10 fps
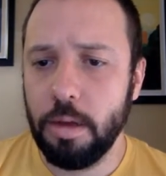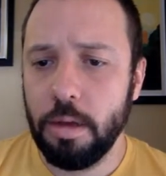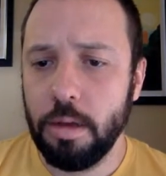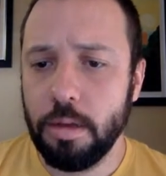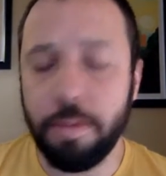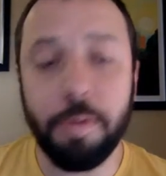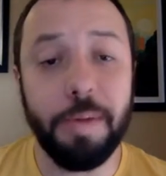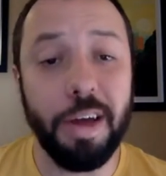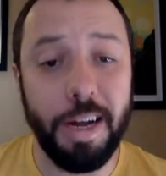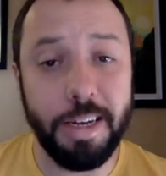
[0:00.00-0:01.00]
So I'm going to be
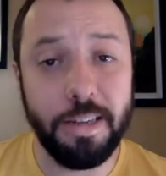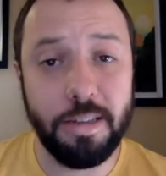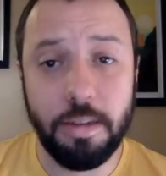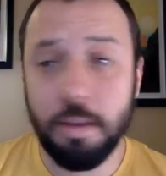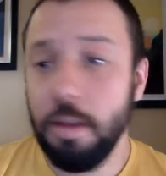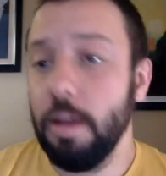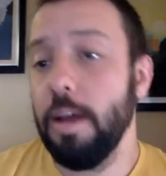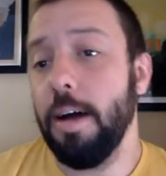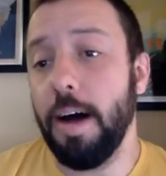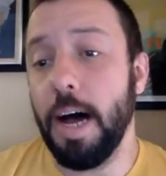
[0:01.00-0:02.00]
honest.
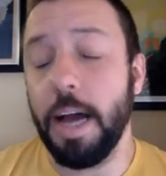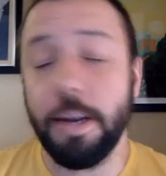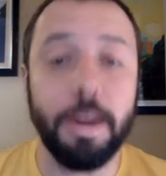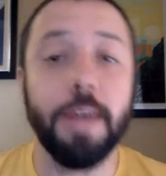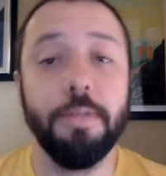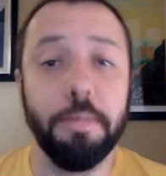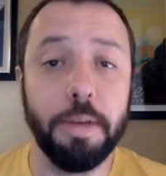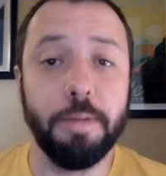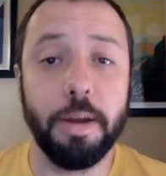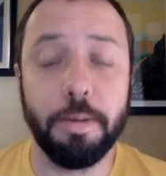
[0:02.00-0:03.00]
I don't have the
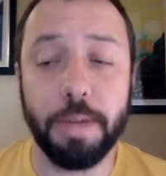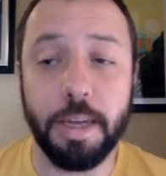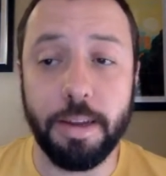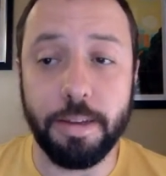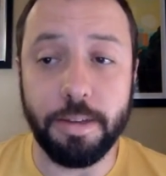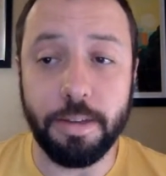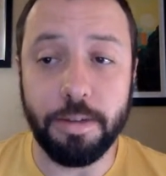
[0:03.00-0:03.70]
best body mechanics either.